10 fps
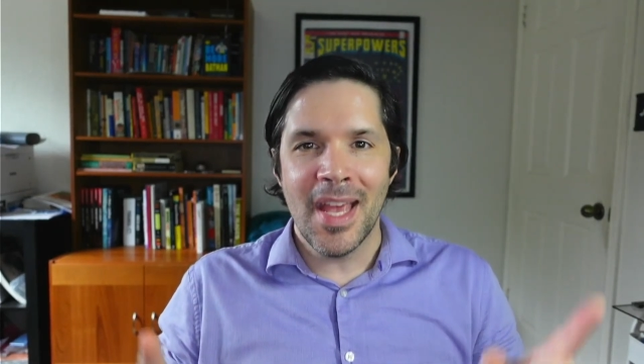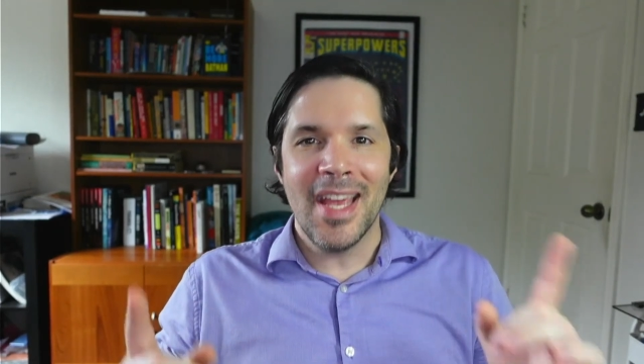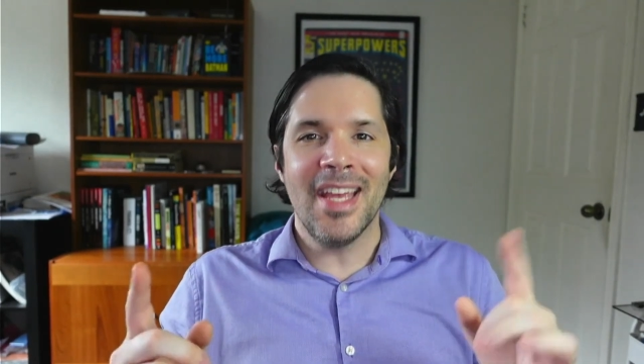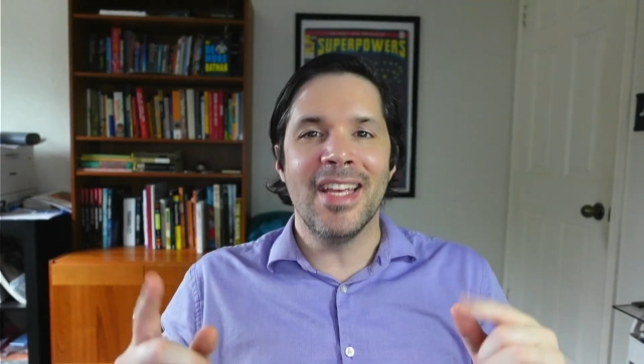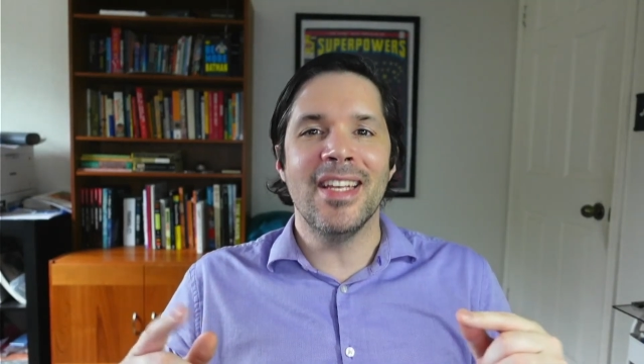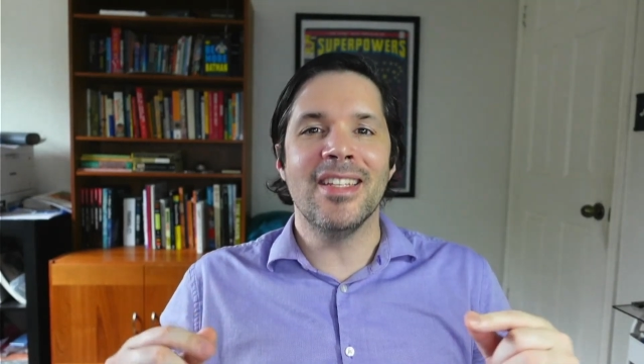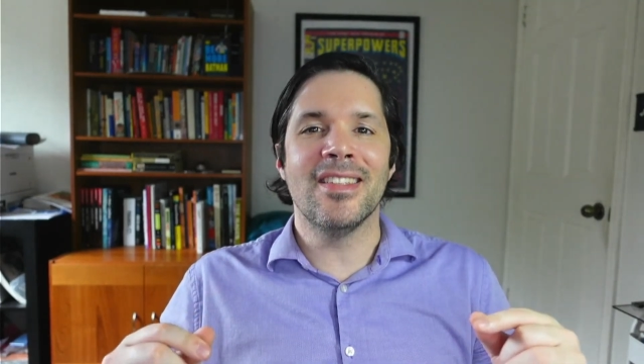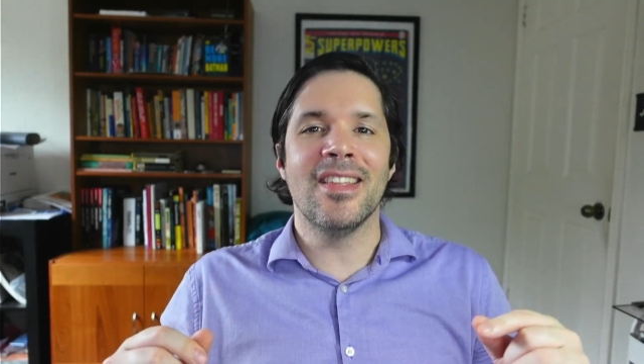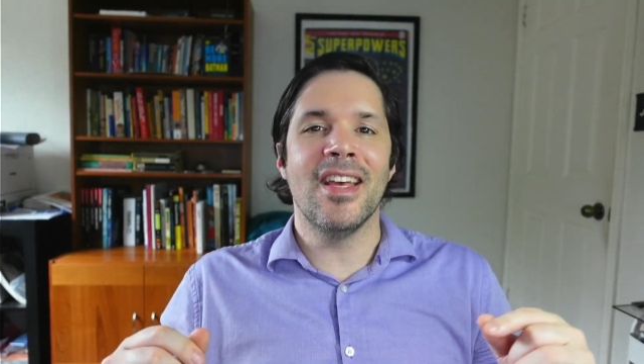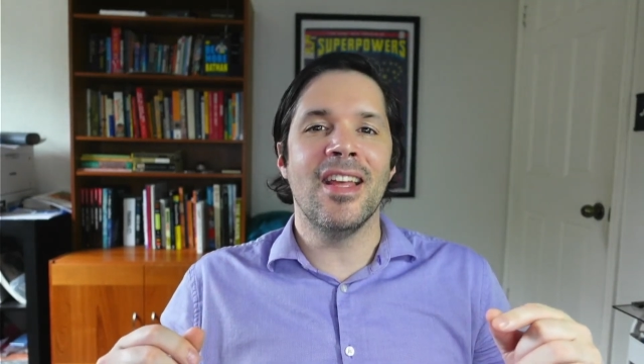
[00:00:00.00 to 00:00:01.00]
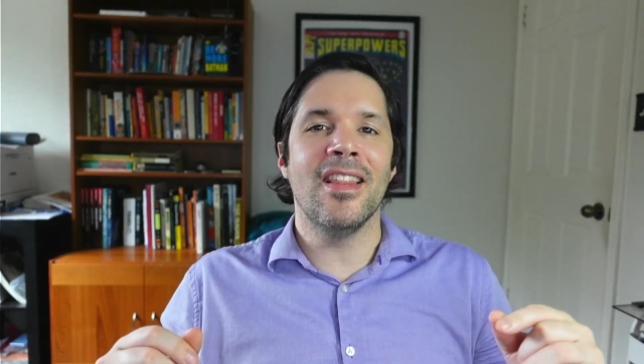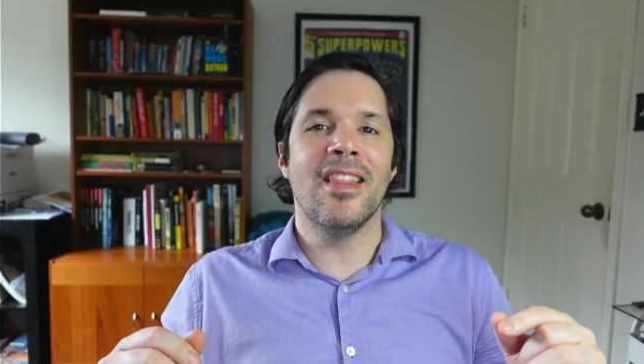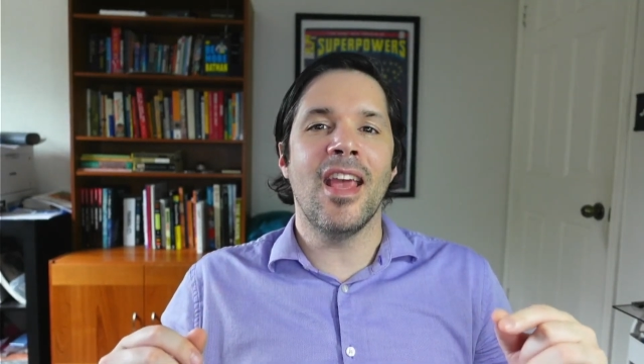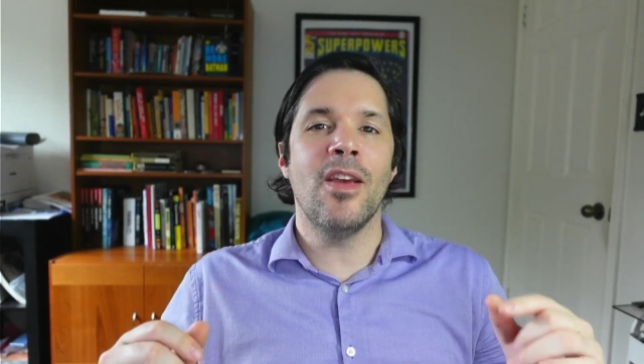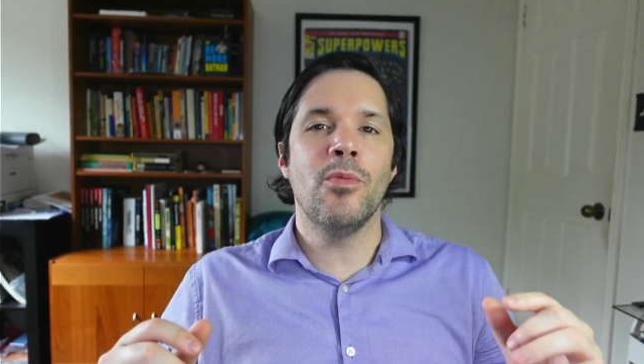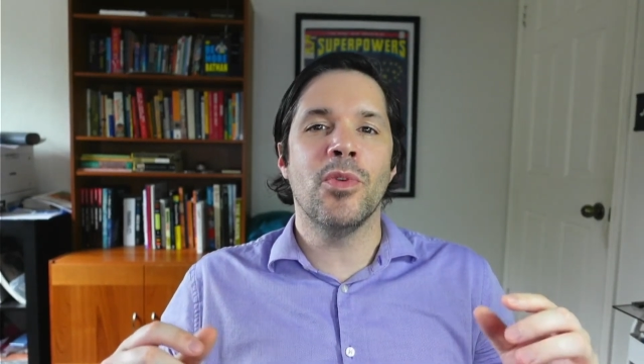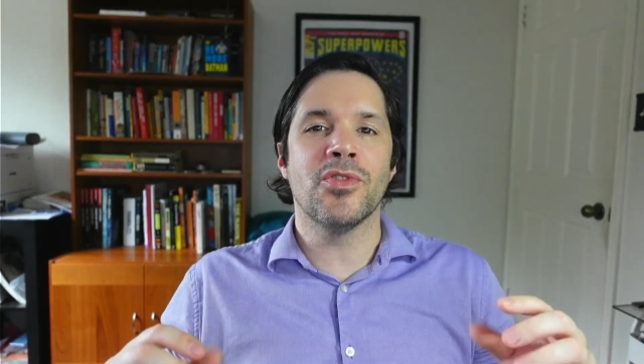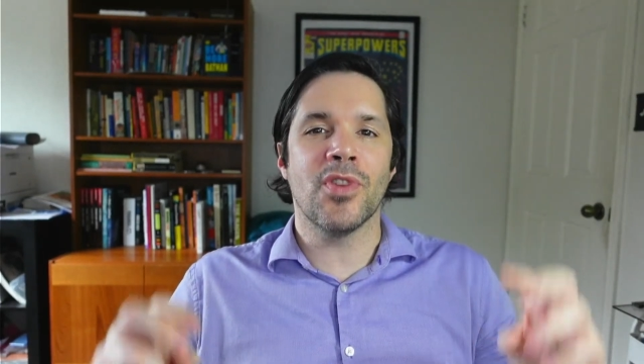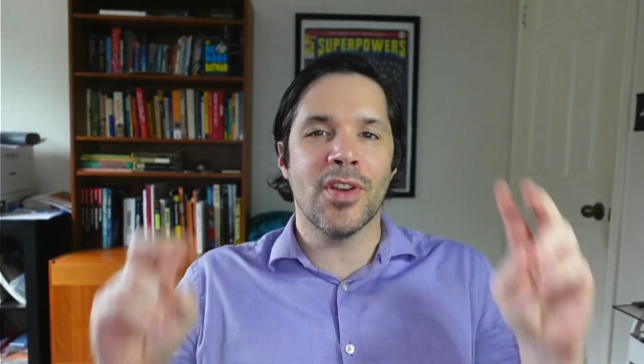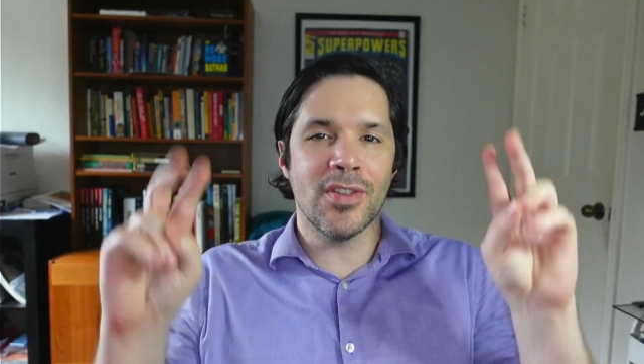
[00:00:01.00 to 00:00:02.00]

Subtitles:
is that they will trigger